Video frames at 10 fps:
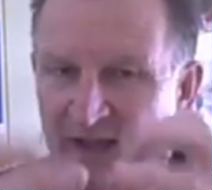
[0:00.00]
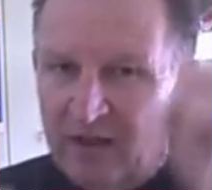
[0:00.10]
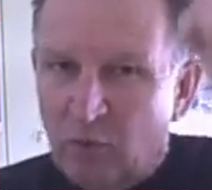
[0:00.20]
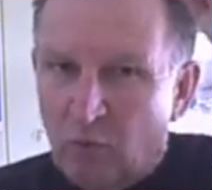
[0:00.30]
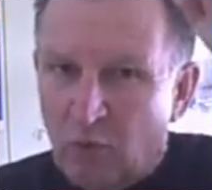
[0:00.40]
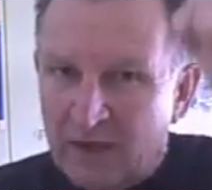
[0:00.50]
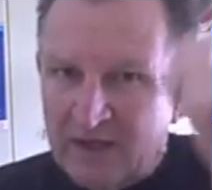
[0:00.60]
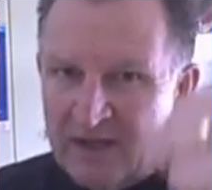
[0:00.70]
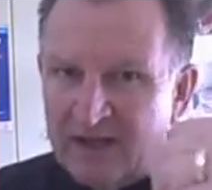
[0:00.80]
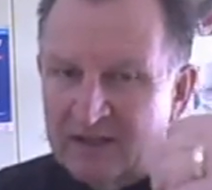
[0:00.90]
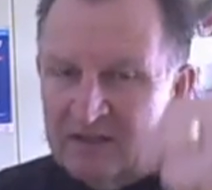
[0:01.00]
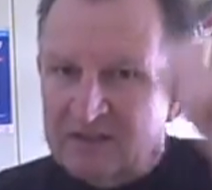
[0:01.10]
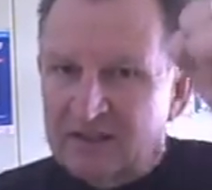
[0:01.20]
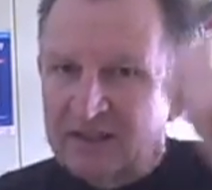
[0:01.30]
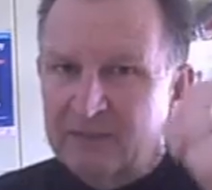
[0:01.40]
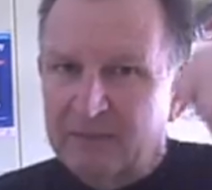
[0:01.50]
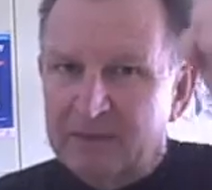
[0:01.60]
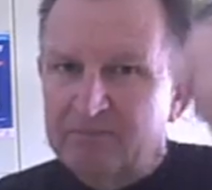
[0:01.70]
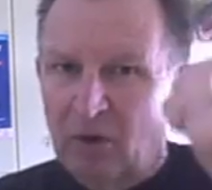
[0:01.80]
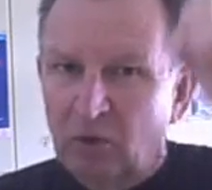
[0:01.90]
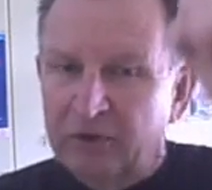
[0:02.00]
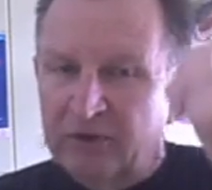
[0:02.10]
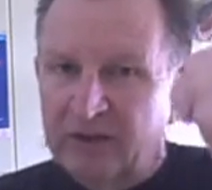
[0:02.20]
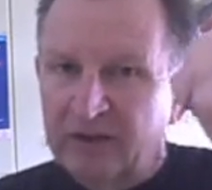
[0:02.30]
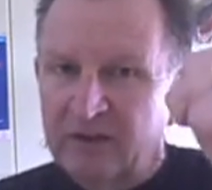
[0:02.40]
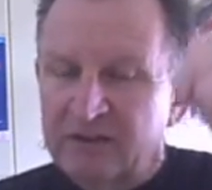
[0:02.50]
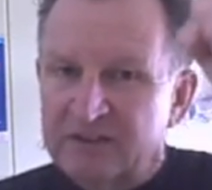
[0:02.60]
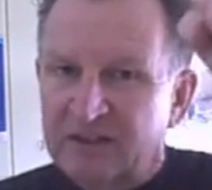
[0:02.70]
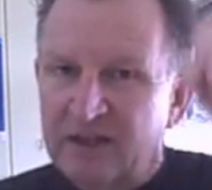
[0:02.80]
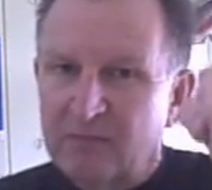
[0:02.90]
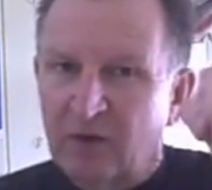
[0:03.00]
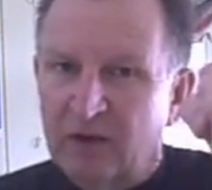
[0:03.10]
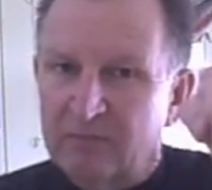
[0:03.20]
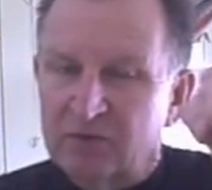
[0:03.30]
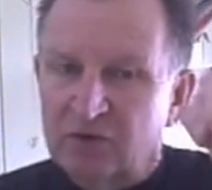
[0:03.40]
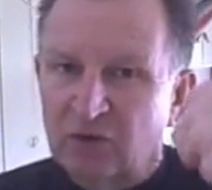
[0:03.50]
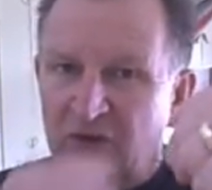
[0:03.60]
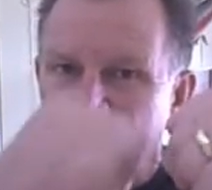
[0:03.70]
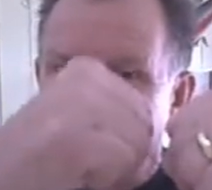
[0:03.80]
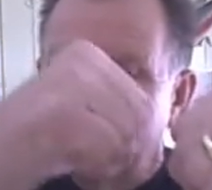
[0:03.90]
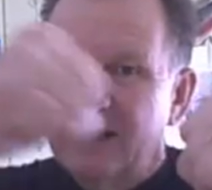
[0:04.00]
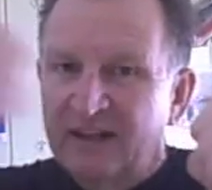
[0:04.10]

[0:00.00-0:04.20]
At one end, it's like a big boulder here, is the Abraham story.